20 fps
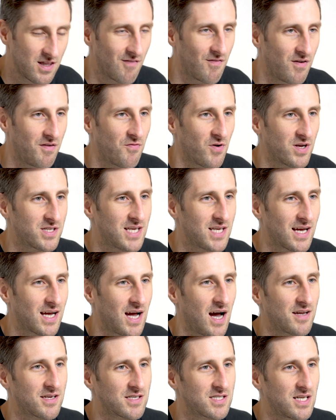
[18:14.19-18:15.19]
The VeeFriends
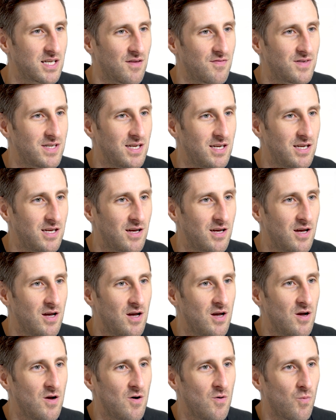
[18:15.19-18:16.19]
Iconics NFT
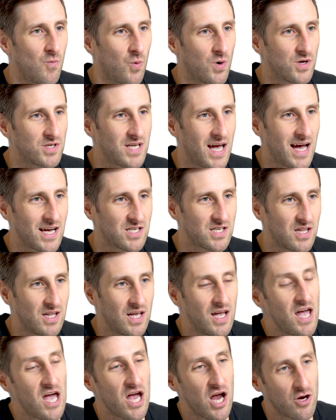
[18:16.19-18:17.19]
was
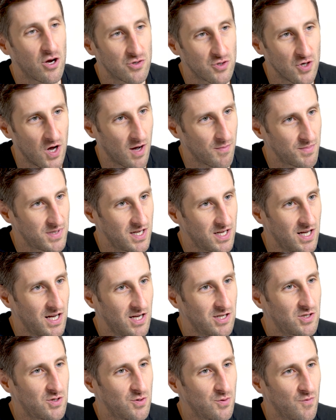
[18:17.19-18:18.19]
actually airdropped
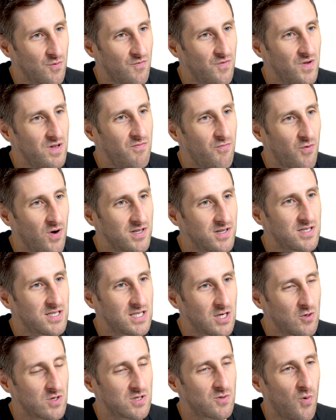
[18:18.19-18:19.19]
to VeeFriends
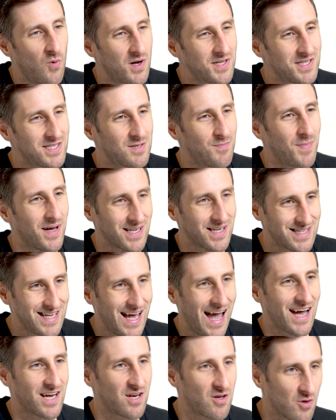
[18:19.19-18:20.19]
Series 1
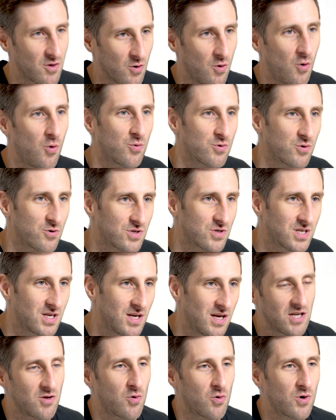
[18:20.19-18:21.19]
Spectacular holders.
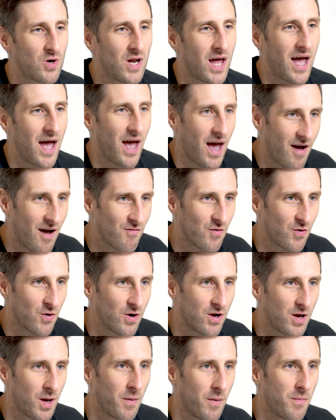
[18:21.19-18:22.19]
In order to
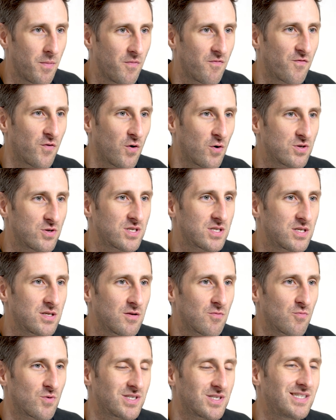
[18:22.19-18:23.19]
ever first
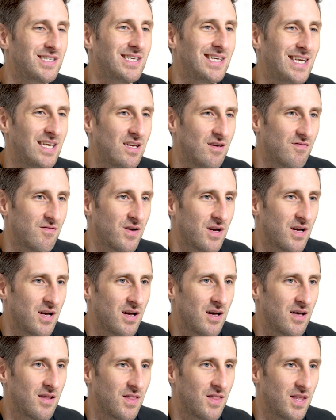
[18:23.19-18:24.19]
receive
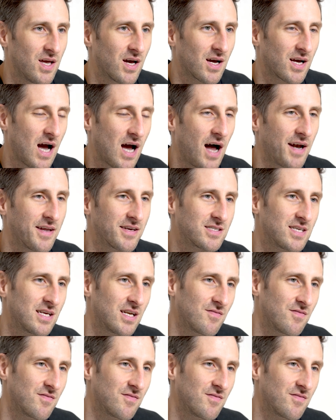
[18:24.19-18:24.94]
the Iconics